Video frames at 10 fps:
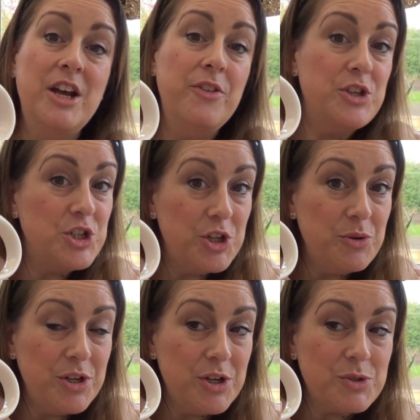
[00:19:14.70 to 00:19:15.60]
the
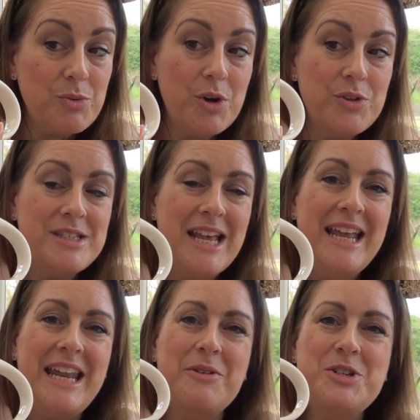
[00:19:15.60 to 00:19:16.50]
Studios ones.
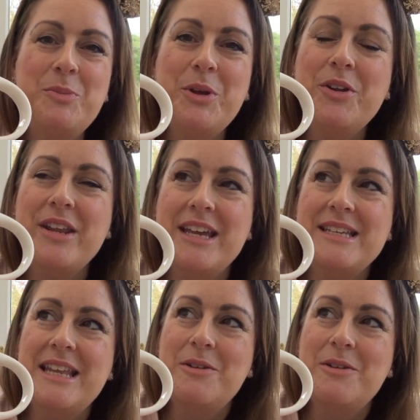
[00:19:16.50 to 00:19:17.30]
Now, to be honest,